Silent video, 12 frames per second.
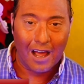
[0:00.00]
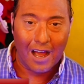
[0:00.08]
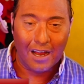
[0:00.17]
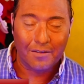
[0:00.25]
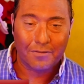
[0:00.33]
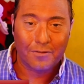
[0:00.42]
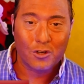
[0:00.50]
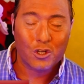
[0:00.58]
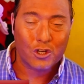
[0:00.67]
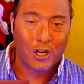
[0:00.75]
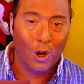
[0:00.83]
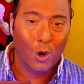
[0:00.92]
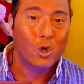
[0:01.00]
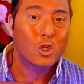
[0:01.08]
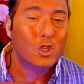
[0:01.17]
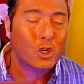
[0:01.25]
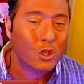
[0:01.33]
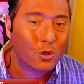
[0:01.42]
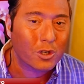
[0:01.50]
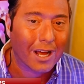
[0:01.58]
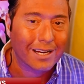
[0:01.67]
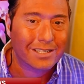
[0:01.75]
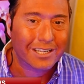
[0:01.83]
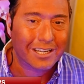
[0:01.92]
live show 2
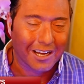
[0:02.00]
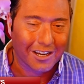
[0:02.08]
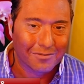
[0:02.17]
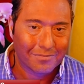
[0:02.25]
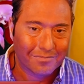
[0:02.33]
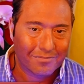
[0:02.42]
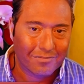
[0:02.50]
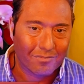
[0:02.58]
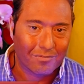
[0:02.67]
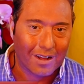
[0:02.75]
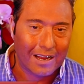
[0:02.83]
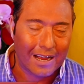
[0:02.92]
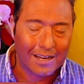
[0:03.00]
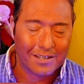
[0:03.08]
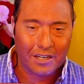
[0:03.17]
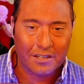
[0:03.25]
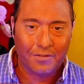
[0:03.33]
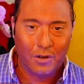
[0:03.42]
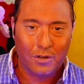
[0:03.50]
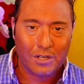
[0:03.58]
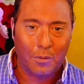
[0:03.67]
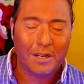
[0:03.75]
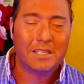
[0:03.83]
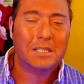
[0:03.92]
nights ago. I said to
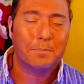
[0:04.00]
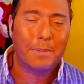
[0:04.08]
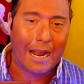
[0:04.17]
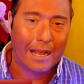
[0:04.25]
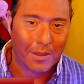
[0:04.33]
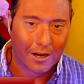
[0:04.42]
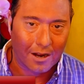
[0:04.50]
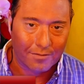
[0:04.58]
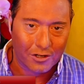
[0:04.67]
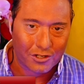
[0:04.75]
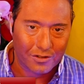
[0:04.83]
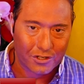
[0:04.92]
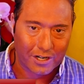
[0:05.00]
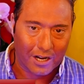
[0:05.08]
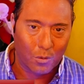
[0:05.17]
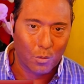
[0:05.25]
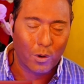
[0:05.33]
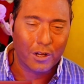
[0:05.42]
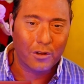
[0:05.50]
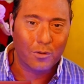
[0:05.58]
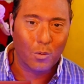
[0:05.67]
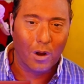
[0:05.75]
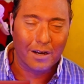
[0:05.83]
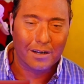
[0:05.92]
viewers, I want to expand the coverage on this channel. What do
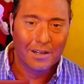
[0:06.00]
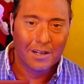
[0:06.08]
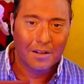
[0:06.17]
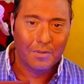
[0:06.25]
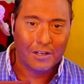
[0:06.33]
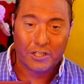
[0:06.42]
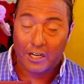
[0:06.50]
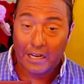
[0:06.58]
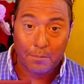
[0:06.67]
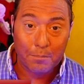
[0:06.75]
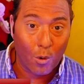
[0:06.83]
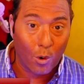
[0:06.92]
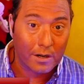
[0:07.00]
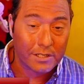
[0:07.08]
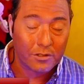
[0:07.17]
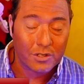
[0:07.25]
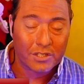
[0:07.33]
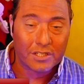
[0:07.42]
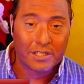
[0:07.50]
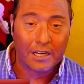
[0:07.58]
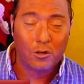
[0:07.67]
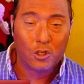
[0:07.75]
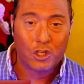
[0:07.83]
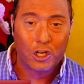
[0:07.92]
you want? They said, get more into a
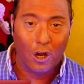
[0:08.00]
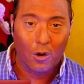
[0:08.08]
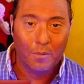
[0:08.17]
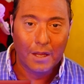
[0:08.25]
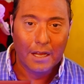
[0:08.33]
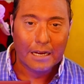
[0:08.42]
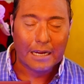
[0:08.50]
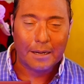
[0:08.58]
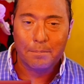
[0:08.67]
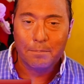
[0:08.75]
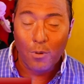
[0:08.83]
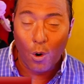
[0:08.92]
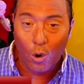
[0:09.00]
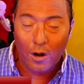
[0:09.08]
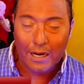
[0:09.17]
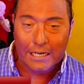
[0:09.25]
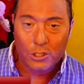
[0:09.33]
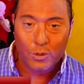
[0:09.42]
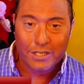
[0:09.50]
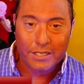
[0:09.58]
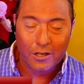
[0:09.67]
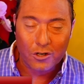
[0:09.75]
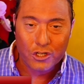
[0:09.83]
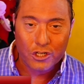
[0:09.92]
single show. Get more into a
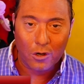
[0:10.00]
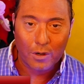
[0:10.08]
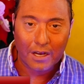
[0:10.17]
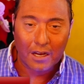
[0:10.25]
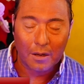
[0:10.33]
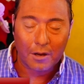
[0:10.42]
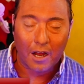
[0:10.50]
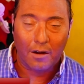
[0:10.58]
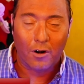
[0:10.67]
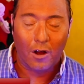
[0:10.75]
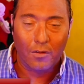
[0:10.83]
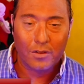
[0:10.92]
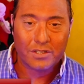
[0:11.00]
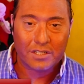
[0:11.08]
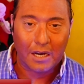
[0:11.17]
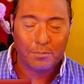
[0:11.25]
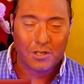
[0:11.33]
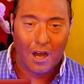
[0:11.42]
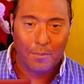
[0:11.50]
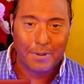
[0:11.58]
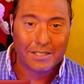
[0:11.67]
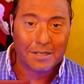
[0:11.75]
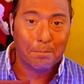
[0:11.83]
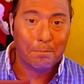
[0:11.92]
single show, cover all the same
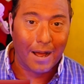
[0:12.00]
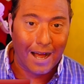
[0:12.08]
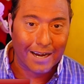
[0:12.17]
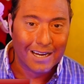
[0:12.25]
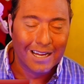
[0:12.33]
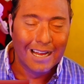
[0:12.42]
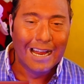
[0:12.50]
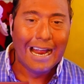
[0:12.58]
topics, but